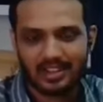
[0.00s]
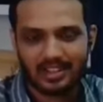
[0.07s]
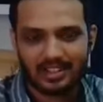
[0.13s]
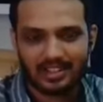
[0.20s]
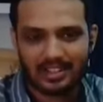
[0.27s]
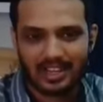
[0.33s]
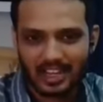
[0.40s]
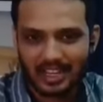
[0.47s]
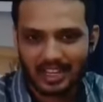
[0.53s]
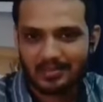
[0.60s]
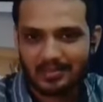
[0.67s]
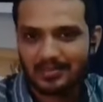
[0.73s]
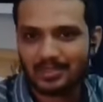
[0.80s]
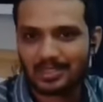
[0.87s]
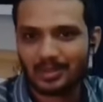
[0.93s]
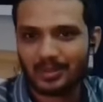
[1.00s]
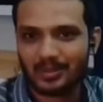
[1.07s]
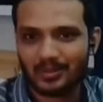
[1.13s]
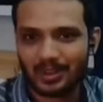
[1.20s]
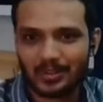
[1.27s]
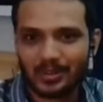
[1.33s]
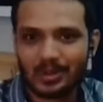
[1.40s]
uh, time,
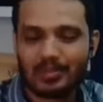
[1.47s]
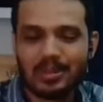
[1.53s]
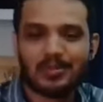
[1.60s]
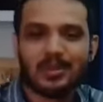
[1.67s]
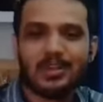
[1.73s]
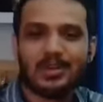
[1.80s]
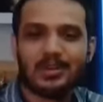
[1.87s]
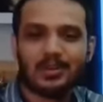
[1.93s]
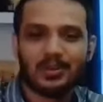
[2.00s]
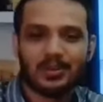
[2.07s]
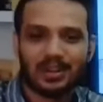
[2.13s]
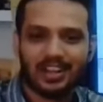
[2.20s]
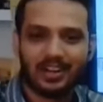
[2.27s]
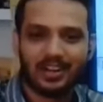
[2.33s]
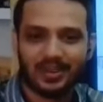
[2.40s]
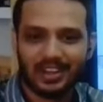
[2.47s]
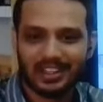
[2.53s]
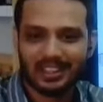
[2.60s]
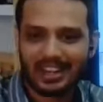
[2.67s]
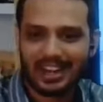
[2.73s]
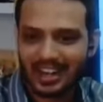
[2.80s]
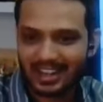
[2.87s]
so we won't be able to you know,
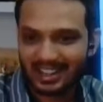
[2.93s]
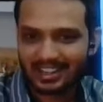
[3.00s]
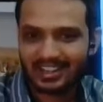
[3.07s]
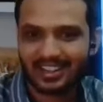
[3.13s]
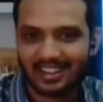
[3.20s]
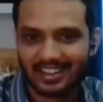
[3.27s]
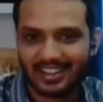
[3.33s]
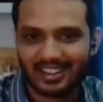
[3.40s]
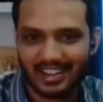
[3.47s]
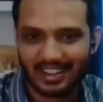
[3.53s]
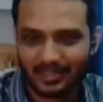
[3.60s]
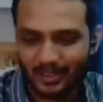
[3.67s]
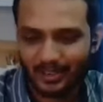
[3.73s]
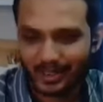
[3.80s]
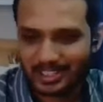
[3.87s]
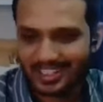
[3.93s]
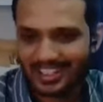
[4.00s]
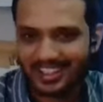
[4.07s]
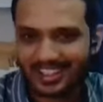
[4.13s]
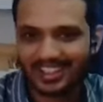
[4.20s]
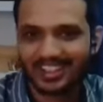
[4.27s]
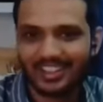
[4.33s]
interact, uh,
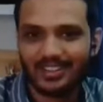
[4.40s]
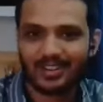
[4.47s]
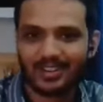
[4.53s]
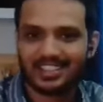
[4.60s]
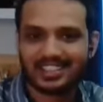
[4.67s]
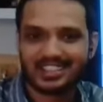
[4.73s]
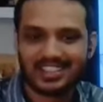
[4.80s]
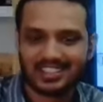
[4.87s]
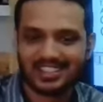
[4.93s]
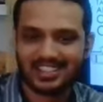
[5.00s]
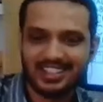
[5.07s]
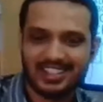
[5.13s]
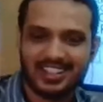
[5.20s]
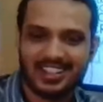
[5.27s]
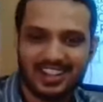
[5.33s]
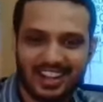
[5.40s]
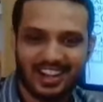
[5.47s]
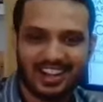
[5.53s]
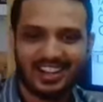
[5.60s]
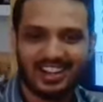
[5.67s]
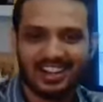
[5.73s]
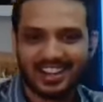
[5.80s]
unfortunately, during the session
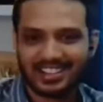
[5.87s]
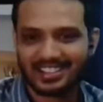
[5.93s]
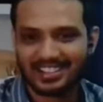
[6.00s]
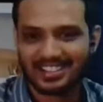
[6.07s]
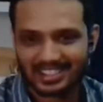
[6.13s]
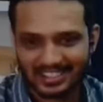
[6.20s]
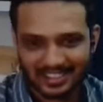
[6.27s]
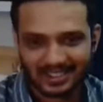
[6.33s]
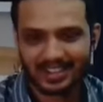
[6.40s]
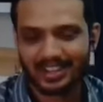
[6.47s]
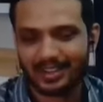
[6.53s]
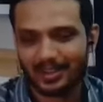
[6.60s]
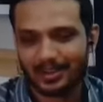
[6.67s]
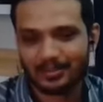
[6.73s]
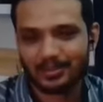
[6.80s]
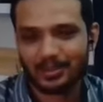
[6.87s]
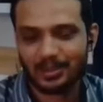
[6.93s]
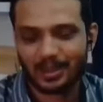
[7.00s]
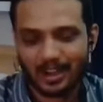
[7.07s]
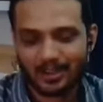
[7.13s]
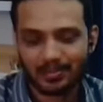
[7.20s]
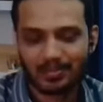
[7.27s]
uh, as uh,
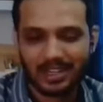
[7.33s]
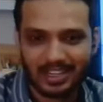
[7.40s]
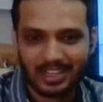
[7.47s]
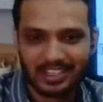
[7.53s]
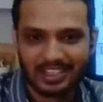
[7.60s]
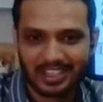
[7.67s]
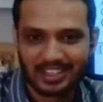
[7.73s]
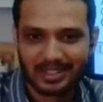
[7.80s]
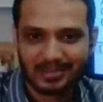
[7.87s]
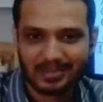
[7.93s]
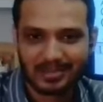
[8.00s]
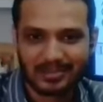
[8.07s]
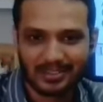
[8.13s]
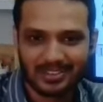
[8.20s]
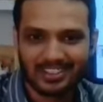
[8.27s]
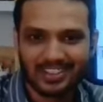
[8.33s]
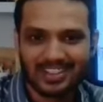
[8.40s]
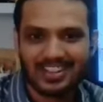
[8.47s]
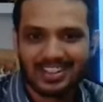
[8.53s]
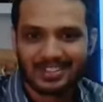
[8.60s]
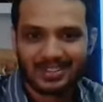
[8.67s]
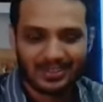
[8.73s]
you have been instructed before.
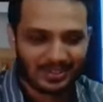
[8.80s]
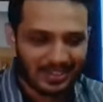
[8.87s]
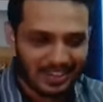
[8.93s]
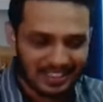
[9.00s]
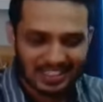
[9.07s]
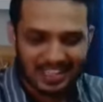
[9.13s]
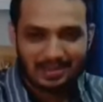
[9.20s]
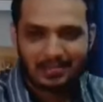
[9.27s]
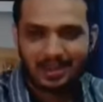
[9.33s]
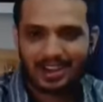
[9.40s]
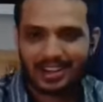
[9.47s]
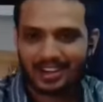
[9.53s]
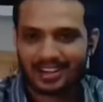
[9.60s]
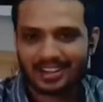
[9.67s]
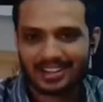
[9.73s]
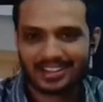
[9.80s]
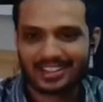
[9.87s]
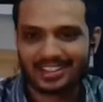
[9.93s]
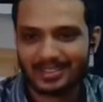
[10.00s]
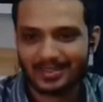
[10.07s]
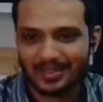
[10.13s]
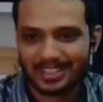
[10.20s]
So let's keep our
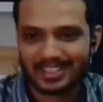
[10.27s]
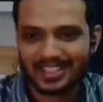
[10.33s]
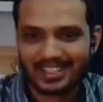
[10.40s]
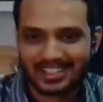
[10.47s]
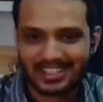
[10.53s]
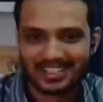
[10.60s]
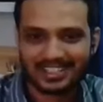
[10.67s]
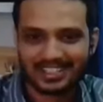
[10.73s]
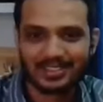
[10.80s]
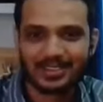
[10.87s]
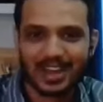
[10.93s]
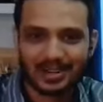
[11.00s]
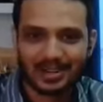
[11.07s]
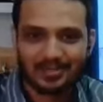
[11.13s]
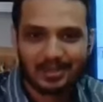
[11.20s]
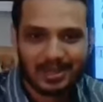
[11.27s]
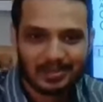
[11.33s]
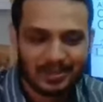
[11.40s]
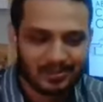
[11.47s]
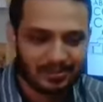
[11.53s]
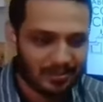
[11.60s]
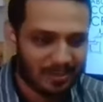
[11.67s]
uh, messages to at
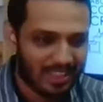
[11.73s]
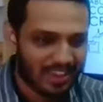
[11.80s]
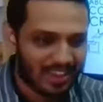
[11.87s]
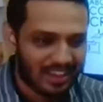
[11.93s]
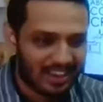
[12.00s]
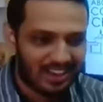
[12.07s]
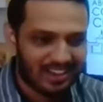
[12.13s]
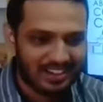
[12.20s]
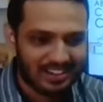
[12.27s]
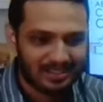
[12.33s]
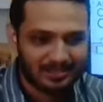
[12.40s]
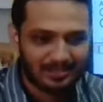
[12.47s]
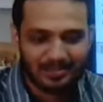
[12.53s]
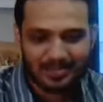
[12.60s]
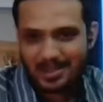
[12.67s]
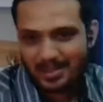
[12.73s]
minimum. Uh,